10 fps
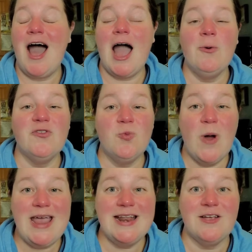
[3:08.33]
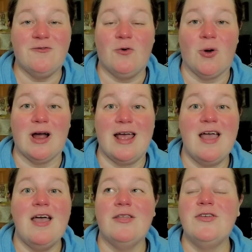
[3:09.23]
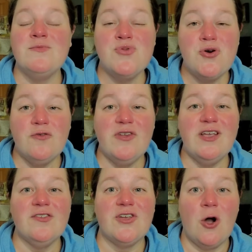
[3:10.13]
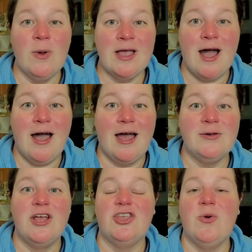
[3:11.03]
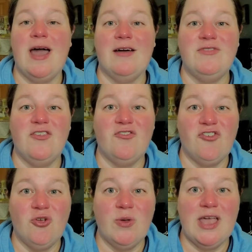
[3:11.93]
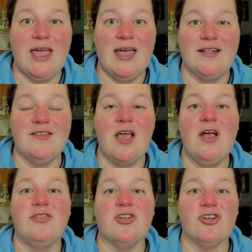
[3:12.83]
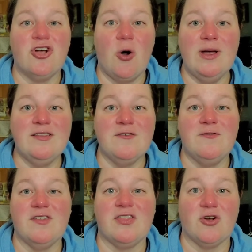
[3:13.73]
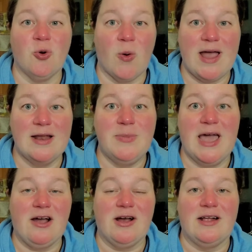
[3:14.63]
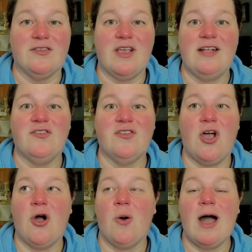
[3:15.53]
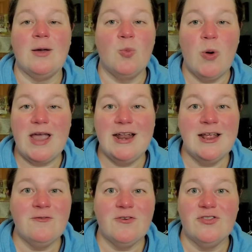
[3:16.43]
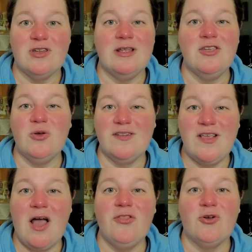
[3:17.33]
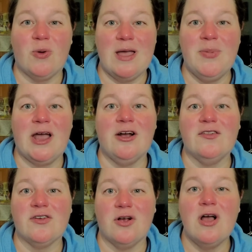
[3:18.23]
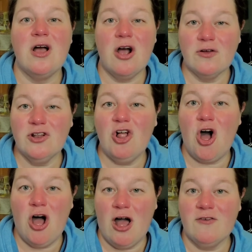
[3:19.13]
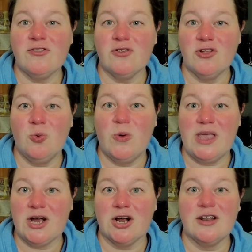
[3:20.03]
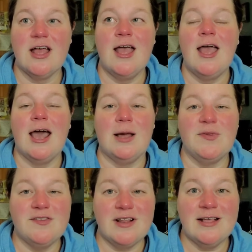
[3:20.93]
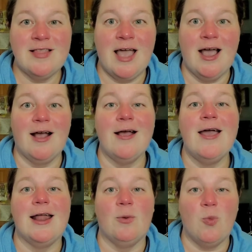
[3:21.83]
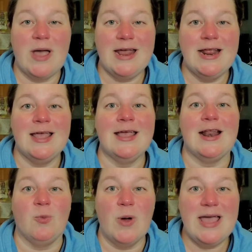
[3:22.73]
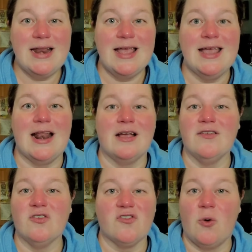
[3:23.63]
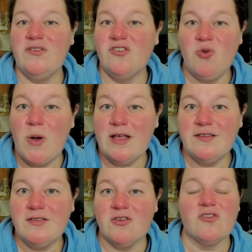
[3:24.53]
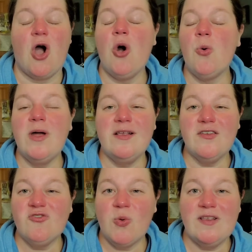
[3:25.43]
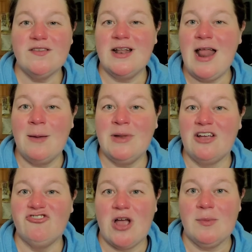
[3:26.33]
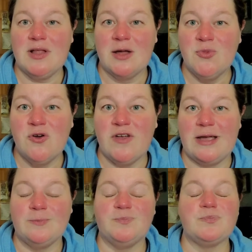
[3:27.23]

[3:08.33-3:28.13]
I was waiting for it the movie is going on. You have these two kids that are going to visit their grandparents. And so I'm waiting for the, and you could tell the grandparents are, are a little off. They're a little weird. And I'm sitting there and I'm waiting and I'm waiting. And because there's always a twist. There's always a twist in an M. Night Shyamalan movie.